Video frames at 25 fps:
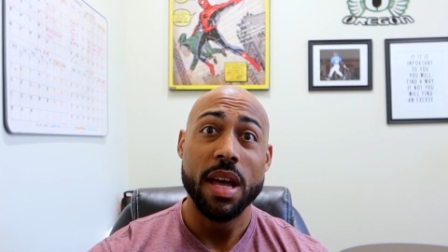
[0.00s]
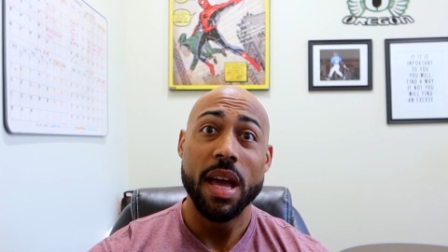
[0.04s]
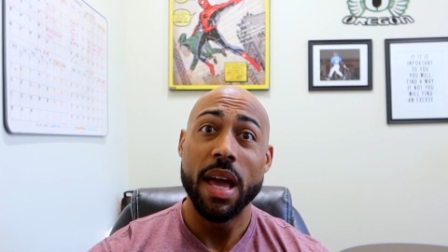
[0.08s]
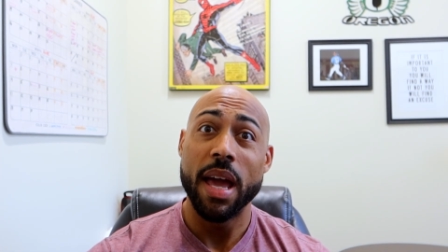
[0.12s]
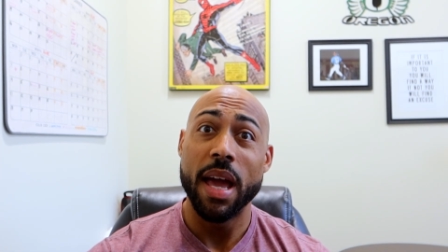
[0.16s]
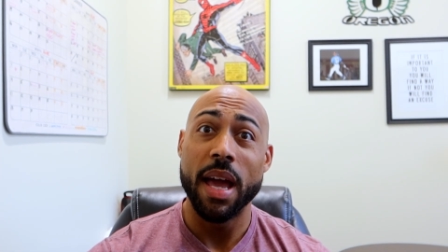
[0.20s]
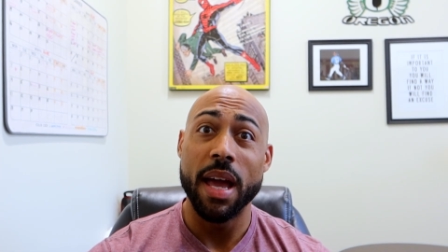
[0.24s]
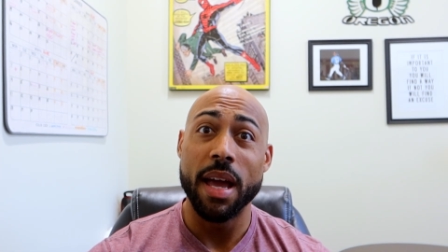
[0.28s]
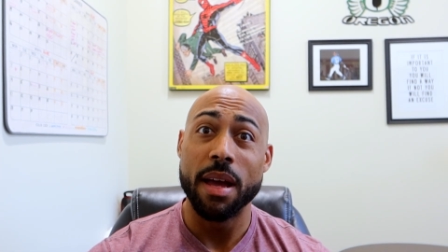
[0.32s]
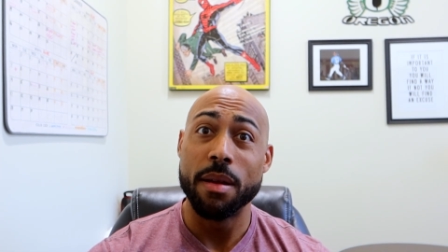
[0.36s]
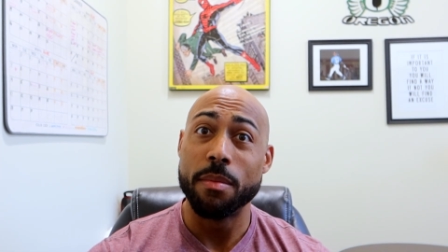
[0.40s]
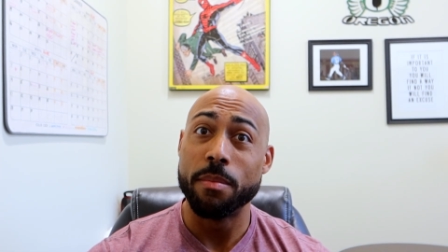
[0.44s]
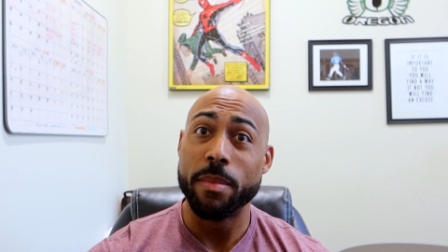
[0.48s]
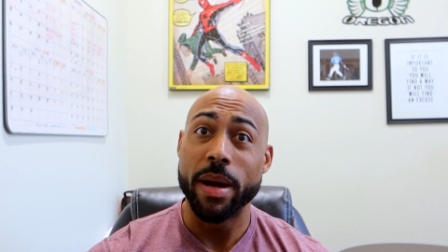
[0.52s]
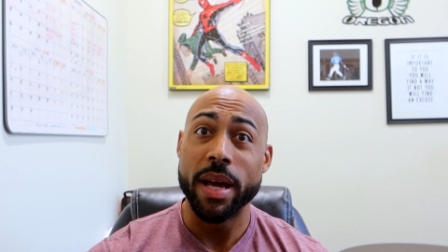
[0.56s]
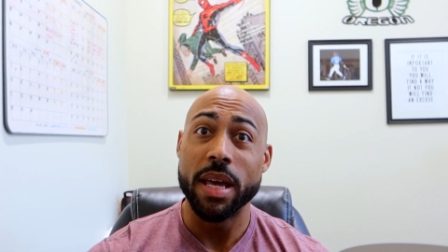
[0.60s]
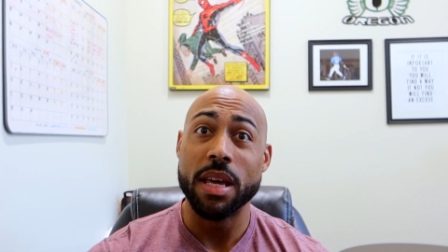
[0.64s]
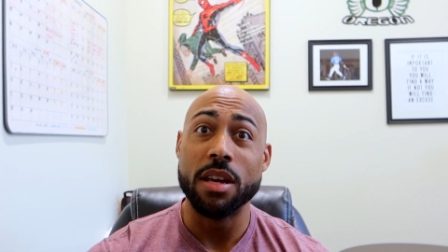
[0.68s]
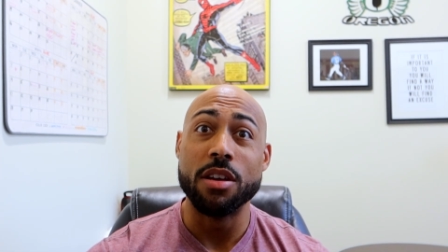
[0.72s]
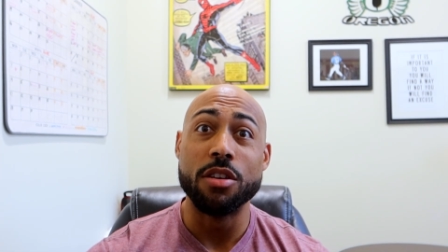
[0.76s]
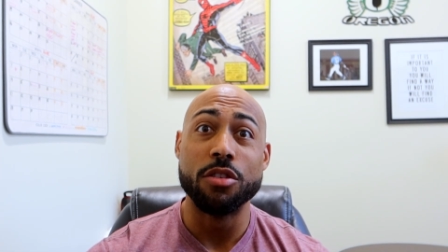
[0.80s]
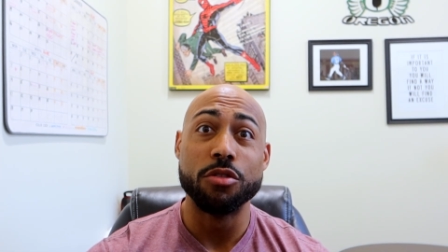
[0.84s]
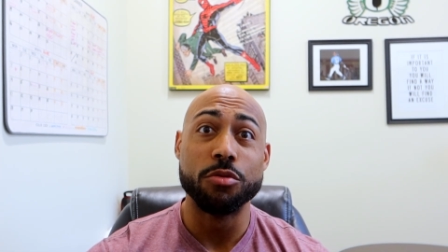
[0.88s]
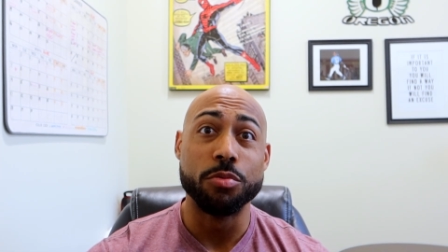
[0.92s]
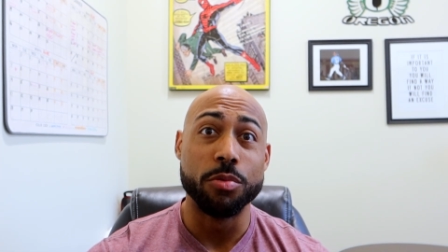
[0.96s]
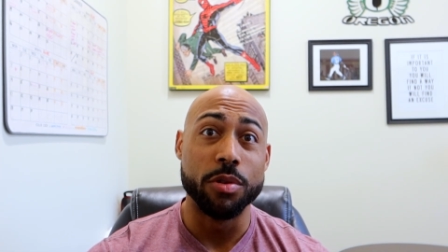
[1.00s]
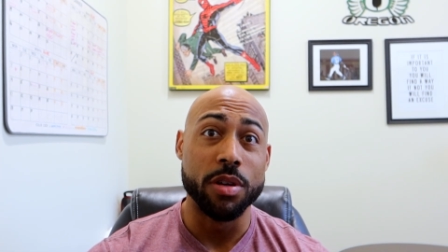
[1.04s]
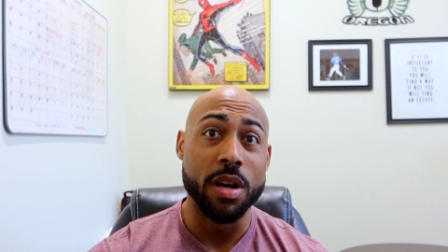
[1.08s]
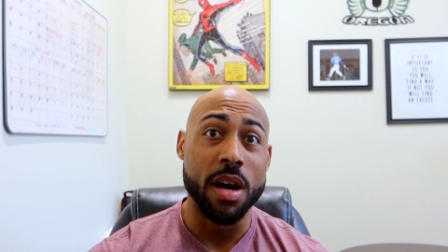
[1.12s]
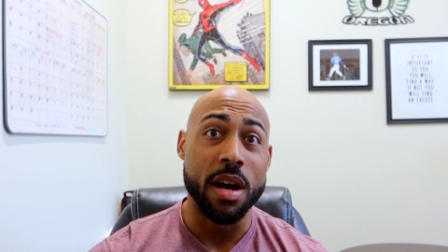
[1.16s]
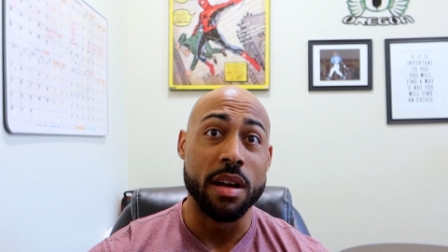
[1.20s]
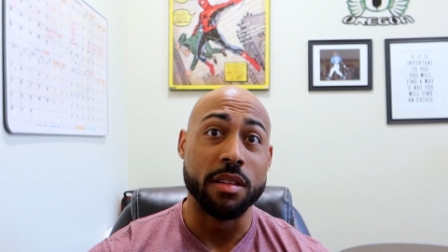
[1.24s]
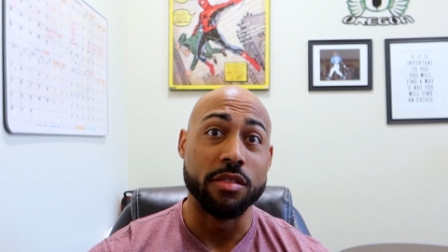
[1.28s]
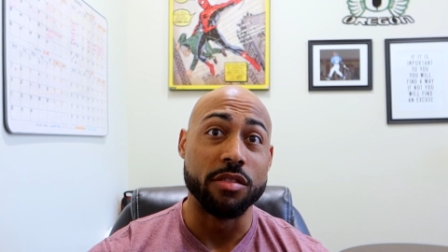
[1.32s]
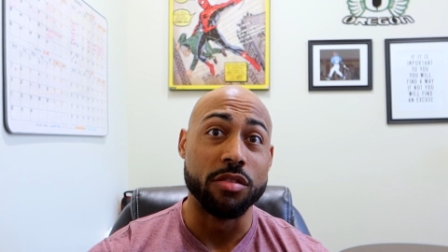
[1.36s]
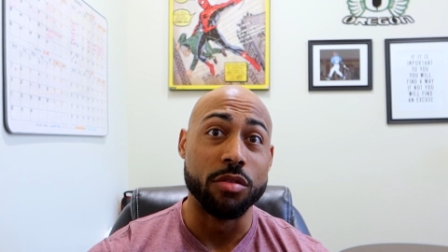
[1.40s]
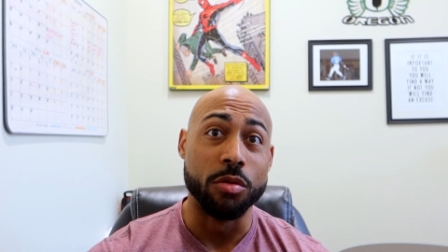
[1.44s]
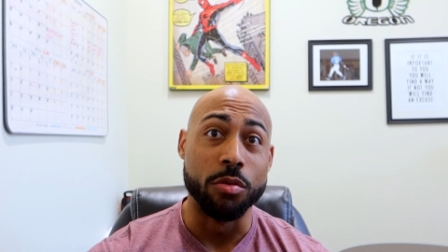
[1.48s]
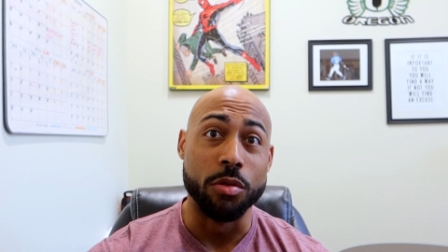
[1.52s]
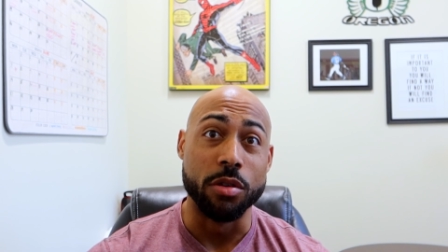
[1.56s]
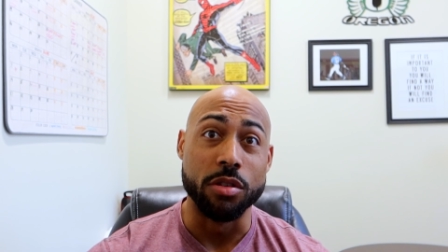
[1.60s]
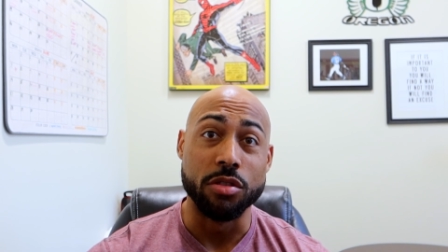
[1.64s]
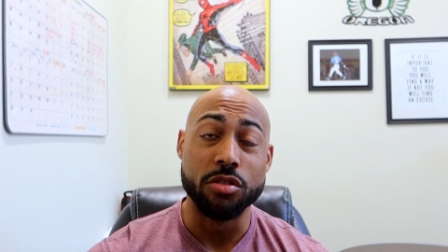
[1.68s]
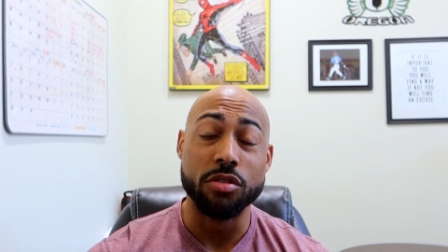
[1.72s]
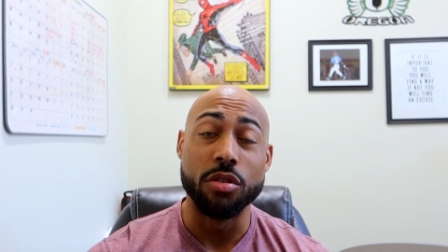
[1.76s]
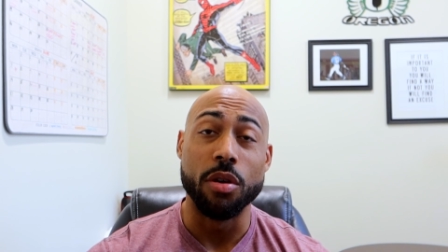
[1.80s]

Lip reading: and my ears were not sore.